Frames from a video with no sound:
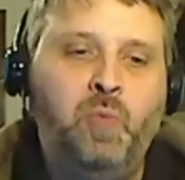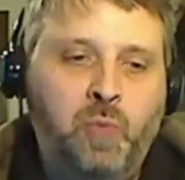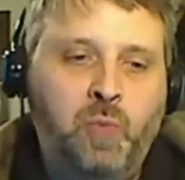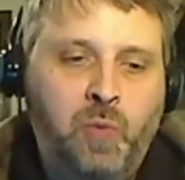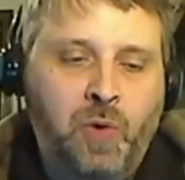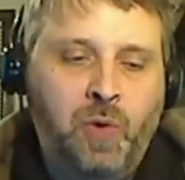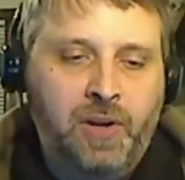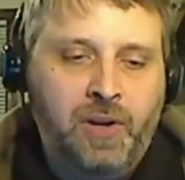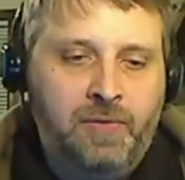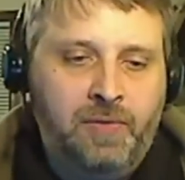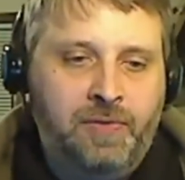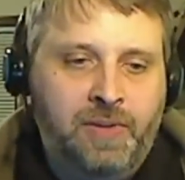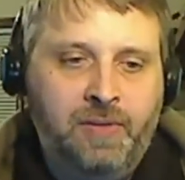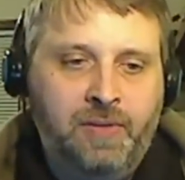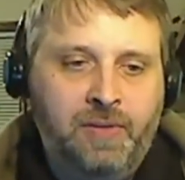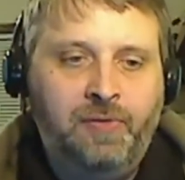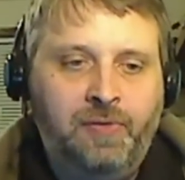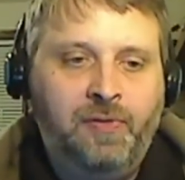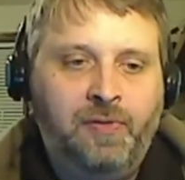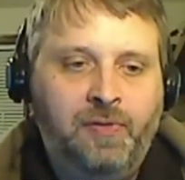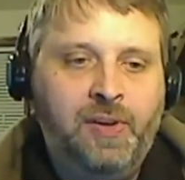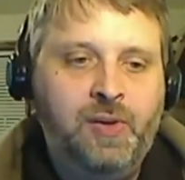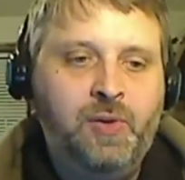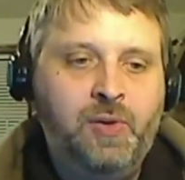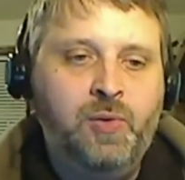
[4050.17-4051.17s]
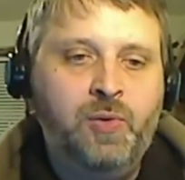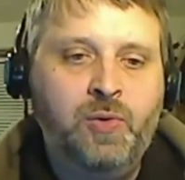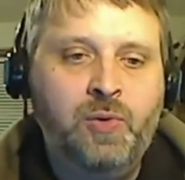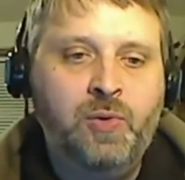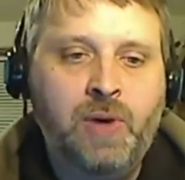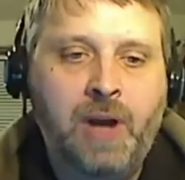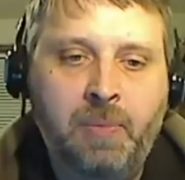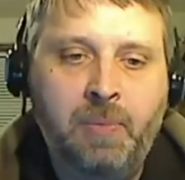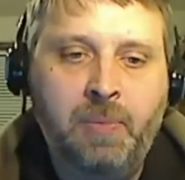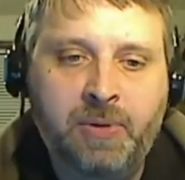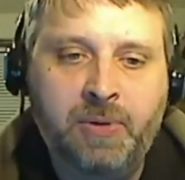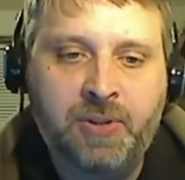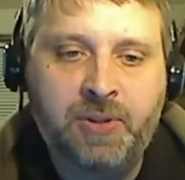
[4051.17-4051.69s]
one of the
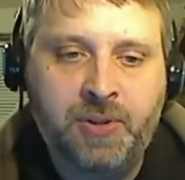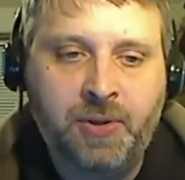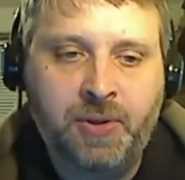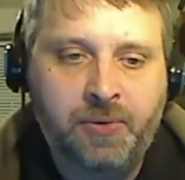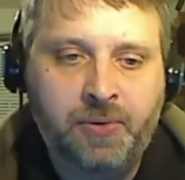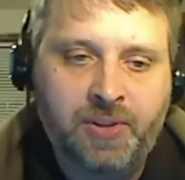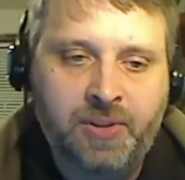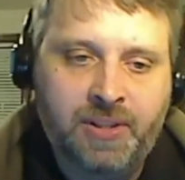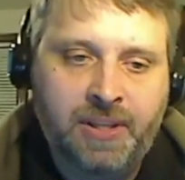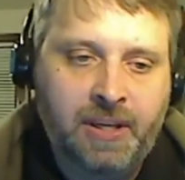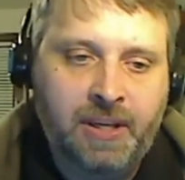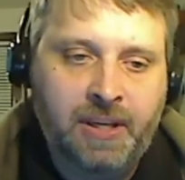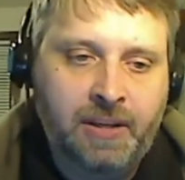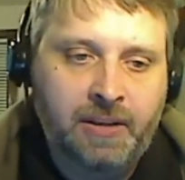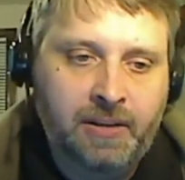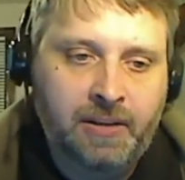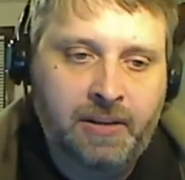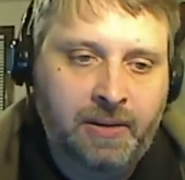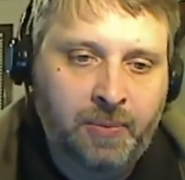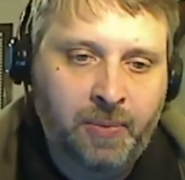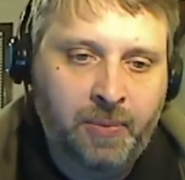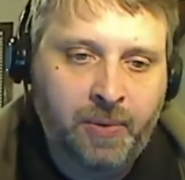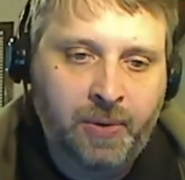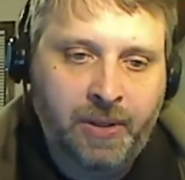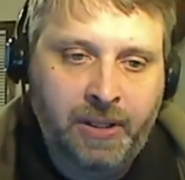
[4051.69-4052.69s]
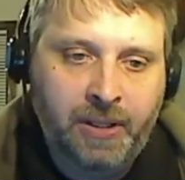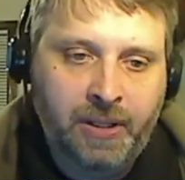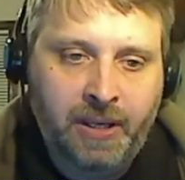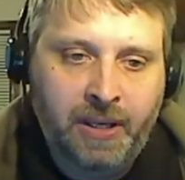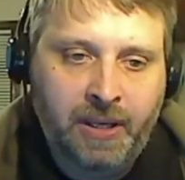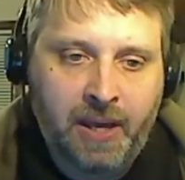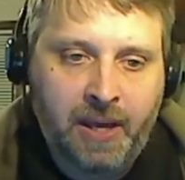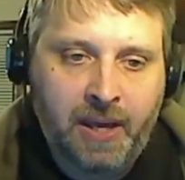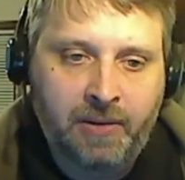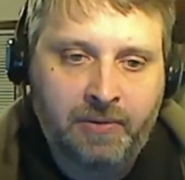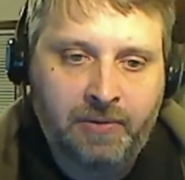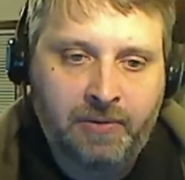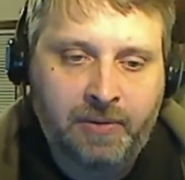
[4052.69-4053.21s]
few episodes that really
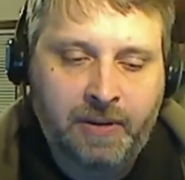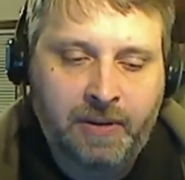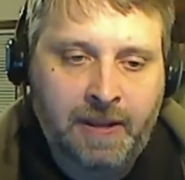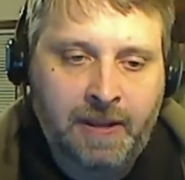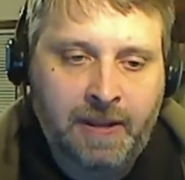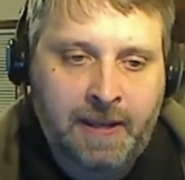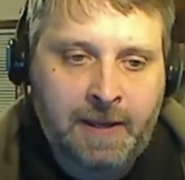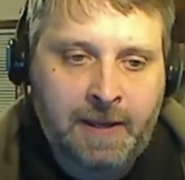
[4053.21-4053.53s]
kind of